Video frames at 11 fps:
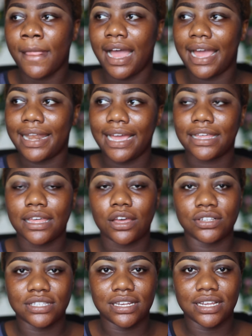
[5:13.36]
I like
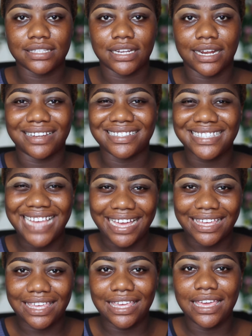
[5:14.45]
concealers that are
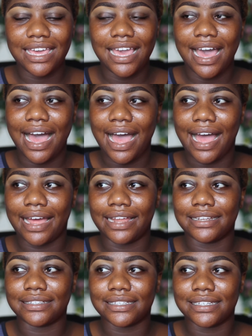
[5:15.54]
tacky
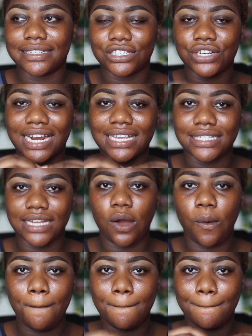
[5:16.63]
and dries
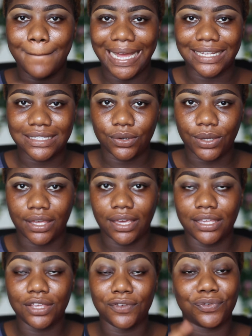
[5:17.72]
down matte. Okay,
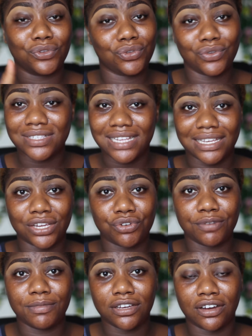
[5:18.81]
if you use like a
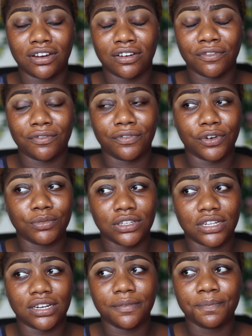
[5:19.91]
creamy
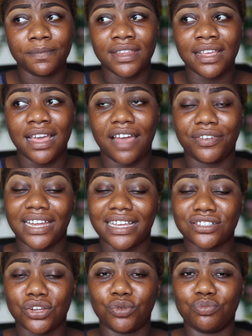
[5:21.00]
formula, I feel like it's
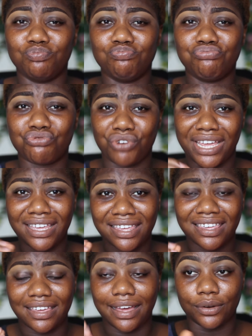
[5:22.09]
gonna break.
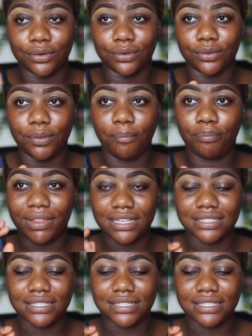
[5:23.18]
I don't know, but